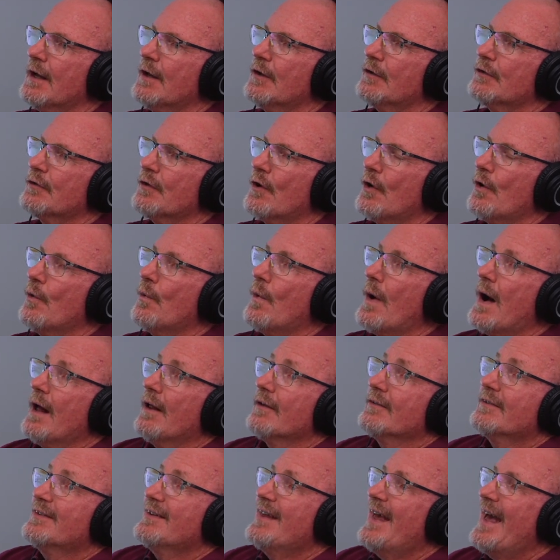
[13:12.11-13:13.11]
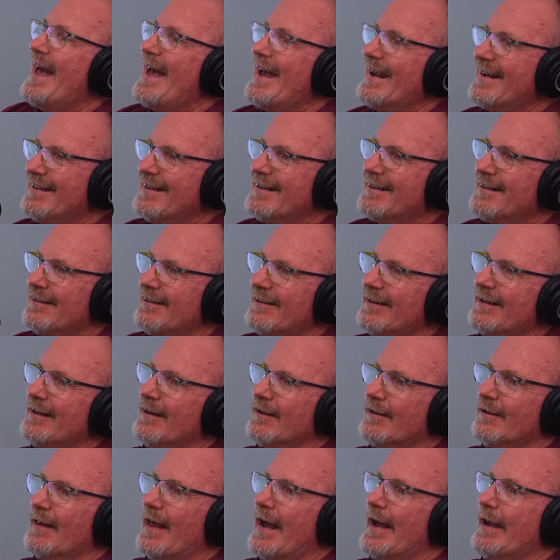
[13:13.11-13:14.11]
So while technically
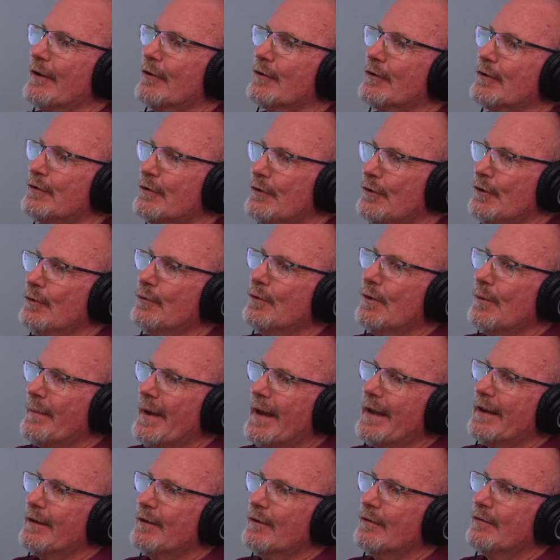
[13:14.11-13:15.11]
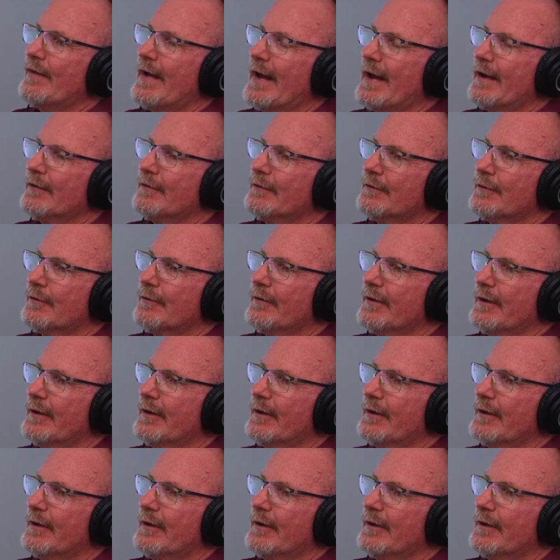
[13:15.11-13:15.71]
a lighter shoe will make you faster,